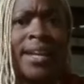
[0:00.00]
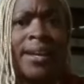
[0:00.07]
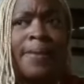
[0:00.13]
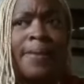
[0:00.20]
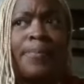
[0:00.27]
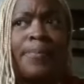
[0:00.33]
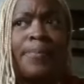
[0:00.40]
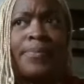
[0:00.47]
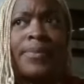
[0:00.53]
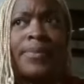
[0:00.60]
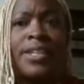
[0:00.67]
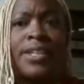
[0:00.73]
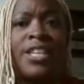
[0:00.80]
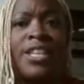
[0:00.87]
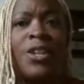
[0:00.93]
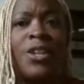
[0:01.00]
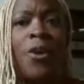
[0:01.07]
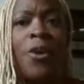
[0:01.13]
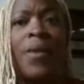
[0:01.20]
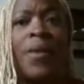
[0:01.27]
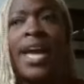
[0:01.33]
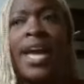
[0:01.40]
Mm-hmm. You
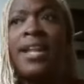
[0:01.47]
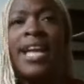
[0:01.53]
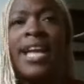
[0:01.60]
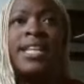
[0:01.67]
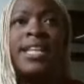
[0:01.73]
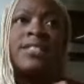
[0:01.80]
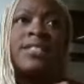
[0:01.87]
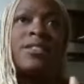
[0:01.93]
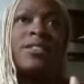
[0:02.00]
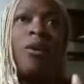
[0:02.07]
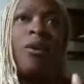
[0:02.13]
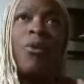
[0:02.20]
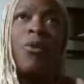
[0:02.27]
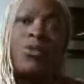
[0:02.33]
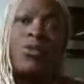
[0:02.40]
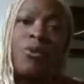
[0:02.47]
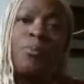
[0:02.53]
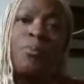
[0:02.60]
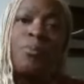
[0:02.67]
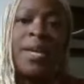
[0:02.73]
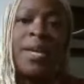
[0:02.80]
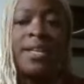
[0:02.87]
know, and and it's also
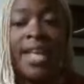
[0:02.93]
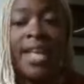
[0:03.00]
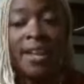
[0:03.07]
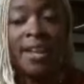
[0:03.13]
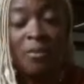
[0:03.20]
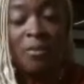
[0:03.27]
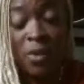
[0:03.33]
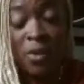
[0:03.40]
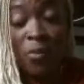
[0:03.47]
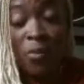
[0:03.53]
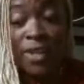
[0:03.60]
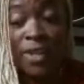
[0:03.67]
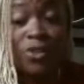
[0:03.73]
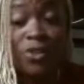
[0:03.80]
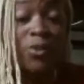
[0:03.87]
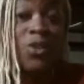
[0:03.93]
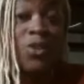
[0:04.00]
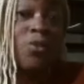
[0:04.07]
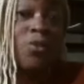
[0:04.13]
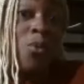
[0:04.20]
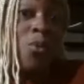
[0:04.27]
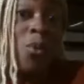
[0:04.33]
being that we went to a
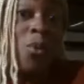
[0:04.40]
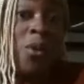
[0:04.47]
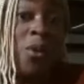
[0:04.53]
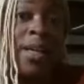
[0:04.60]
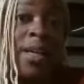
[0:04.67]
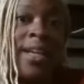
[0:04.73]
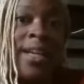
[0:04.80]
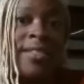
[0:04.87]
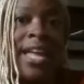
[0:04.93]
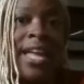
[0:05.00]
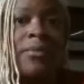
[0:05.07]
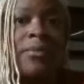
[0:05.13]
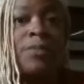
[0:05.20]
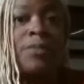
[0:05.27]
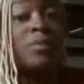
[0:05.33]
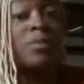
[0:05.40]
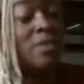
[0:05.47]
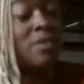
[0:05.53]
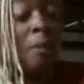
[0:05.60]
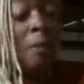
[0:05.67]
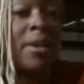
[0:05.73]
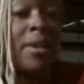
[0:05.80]
school that was
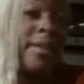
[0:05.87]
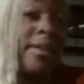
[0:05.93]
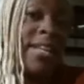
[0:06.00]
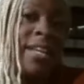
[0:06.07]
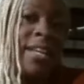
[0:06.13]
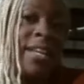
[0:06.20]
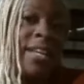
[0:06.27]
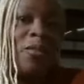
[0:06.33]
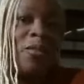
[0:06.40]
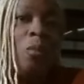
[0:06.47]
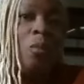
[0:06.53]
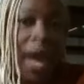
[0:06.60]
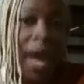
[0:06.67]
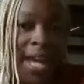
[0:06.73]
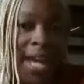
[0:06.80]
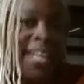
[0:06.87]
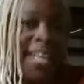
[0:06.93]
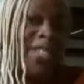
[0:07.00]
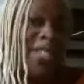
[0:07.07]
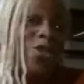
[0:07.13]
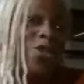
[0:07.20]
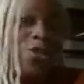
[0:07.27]
predominantly white
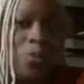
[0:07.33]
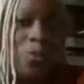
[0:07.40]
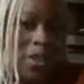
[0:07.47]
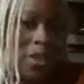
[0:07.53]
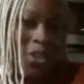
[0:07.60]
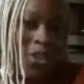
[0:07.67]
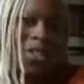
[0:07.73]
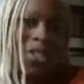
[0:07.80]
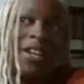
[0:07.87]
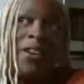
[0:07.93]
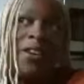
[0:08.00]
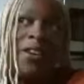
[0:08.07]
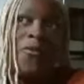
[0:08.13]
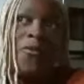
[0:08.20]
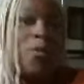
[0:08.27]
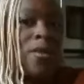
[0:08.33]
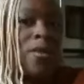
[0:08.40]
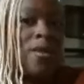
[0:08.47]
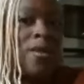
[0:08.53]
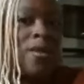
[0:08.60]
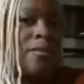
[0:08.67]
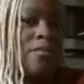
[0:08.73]
and Jewish
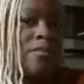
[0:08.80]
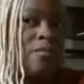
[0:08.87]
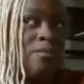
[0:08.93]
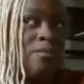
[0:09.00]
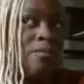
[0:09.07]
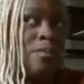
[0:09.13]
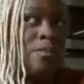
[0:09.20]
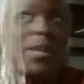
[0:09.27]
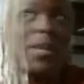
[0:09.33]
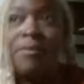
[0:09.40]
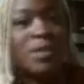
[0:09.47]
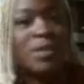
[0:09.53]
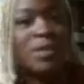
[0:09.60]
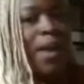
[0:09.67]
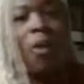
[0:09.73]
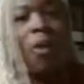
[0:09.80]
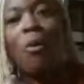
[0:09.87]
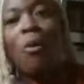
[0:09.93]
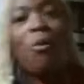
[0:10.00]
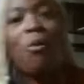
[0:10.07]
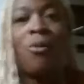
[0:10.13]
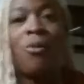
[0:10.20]
for pretty much my
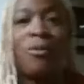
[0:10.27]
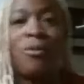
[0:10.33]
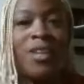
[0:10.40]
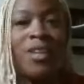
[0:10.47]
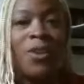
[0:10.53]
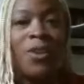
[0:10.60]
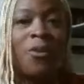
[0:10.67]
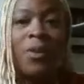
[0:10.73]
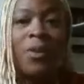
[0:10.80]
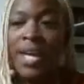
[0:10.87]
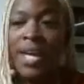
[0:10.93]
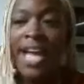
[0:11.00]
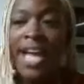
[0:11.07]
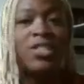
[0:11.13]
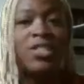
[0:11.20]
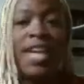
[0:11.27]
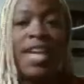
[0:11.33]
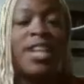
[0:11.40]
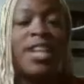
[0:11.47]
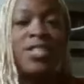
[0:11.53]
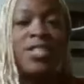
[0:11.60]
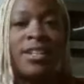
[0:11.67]
whole, you know,
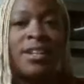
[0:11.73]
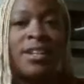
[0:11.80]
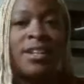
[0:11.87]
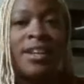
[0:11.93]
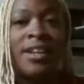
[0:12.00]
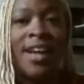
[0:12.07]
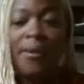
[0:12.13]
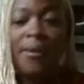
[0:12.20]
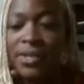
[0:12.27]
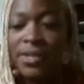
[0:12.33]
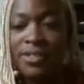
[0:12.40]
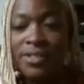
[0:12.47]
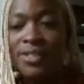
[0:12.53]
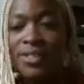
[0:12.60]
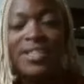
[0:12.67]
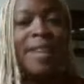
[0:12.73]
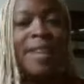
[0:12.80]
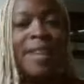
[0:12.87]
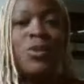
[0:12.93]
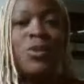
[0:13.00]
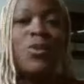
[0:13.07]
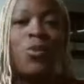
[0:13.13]
education. I went to the
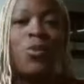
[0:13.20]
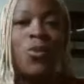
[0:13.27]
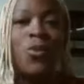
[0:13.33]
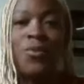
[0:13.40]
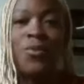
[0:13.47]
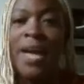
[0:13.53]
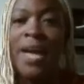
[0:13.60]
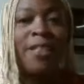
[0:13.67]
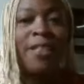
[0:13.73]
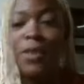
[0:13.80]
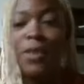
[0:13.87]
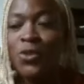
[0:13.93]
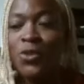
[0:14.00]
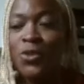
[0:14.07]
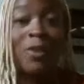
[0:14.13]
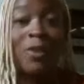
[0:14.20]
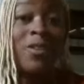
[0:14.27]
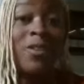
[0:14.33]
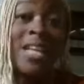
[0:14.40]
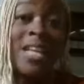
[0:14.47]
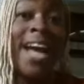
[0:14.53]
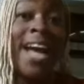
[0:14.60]
same school from elementary, middle,
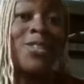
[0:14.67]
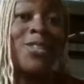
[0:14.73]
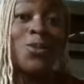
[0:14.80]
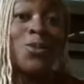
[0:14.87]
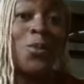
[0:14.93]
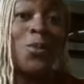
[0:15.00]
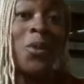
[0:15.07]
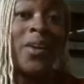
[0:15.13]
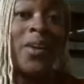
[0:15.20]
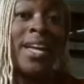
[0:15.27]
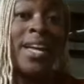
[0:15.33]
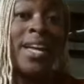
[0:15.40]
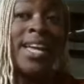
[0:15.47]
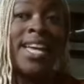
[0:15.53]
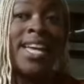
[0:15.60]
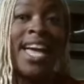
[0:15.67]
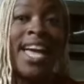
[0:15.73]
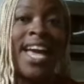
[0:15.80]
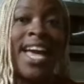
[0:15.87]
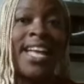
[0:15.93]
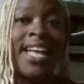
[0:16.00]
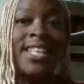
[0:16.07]
and high school. Mm-hmm.
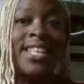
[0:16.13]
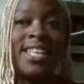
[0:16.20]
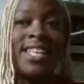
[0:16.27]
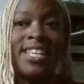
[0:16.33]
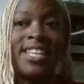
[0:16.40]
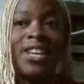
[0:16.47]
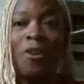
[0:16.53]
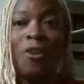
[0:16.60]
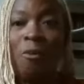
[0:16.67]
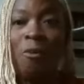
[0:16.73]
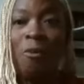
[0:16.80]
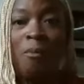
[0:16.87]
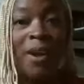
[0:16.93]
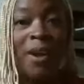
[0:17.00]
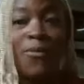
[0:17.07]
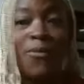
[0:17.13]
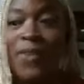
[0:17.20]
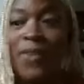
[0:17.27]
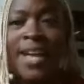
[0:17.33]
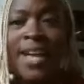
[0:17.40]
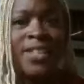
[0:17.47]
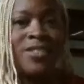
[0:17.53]
And, you know, my
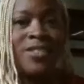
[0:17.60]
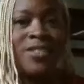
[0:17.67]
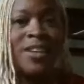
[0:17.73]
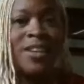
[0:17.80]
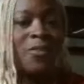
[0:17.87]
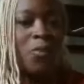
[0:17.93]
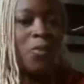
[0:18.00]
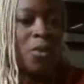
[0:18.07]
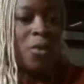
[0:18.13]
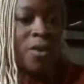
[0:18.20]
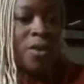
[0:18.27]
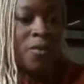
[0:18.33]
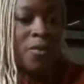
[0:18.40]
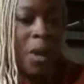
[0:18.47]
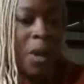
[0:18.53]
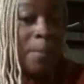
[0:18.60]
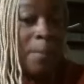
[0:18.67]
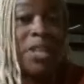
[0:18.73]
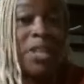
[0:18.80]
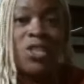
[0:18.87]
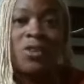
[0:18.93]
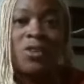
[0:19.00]
friends were a
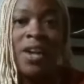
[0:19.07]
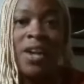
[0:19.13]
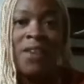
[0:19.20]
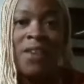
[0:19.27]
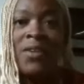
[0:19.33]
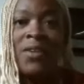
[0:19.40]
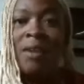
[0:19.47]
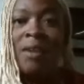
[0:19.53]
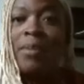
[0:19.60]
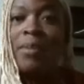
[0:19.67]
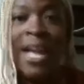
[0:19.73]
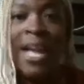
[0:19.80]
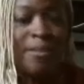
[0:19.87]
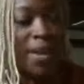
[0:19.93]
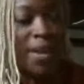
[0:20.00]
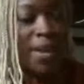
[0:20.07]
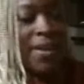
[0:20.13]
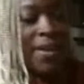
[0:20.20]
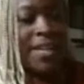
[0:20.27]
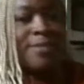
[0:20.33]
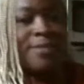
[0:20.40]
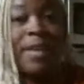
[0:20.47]
mixture of Black
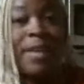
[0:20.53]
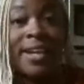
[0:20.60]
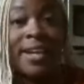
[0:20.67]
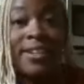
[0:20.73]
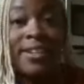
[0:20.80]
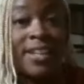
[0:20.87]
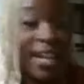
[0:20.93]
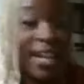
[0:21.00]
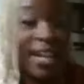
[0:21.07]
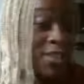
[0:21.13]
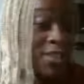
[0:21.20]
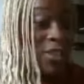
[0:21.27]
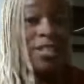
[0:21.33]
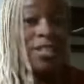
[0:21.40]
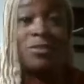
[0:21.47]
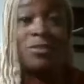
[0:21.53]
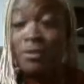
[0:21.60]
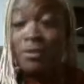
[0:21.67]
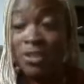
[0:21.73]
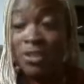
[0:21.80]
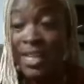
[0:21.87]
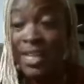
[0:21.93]
Americans, Black Haitian,
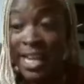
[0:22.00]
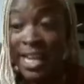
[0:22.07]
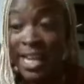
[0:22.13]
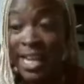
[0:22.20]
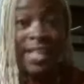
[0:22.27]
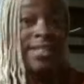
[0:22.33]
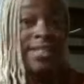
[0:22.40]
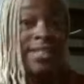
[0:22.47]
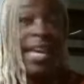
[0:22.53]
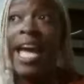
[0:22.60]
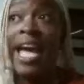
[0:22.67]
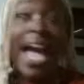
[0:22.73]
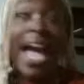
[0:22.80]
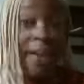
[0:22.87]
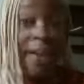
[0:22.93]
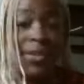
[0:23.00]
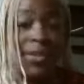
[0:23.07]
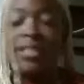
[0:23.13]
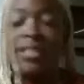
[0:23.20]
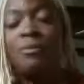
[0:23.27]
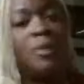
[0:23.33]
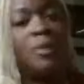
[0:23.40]
Canadians,
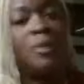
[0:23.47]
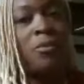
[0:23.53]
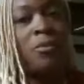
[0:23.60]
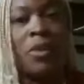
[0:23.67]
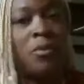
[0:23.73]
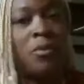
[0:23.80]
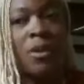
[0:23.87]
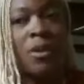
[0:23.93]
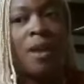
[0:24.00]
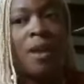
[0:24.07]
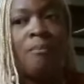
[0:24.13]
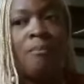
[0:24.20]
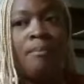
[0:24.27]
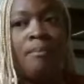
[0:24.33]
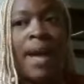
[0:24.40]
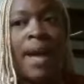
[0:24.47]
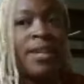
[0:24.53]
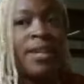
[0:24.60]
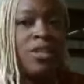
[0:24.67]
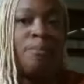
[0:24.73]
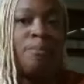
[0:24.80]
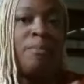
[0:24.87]
African. We we were a
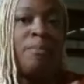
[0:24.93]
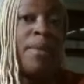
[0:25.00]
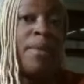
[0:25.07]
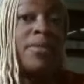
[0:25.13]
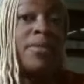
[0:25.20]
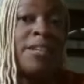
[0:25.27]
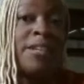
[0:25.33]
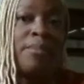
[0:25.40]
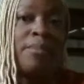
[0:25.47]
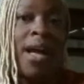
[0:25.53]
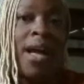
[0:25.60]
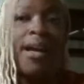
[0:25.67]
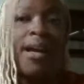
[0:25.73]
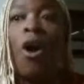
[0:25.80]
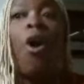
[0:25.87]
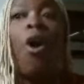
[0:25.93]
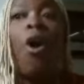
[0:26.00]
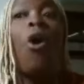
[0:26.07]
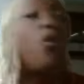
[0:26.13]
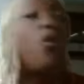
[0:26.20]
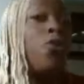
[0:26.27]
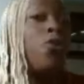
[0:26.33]
mashup, a melting pot,
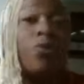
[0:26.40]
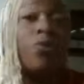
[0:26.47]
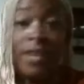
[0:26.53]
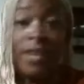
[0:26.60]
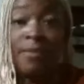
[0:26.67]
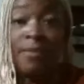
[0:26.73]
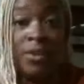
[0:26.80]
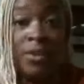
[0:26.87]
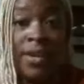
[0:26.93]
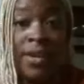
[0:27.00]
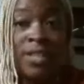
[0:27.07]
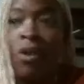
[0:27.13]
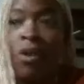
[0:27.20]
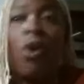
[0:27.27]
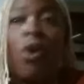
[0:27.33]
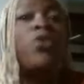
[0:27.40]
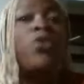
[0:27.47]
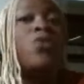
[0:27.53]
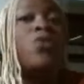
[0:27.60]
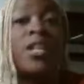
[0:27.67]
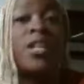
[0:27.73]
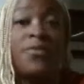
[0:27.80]
all immigrants, all
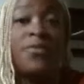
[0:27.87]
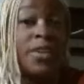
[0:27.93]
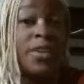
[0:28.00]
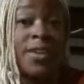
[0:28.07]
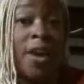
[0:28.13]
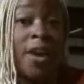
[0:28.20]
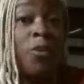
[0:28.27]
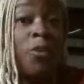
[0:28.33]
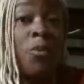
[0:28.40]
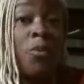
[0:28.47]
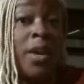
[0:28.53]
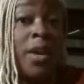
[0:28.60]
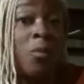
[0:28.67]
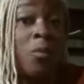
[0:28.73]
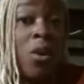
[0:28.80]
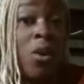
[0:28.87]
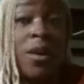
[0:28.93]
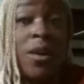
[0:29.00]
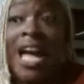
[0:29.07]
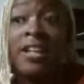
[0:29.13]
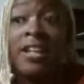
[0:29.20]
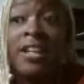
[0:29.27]
trying to figure out who we were
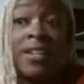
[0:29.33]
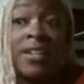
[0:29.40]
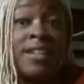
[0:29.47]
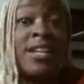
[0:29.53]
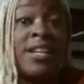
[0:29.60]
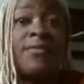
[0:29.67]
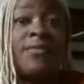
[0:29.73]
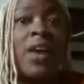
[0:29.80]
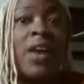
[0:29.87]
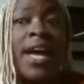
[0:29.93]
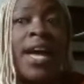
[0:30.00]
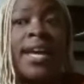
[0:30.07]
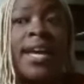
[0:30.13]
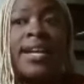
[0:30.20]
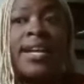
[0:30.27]
and how to identify.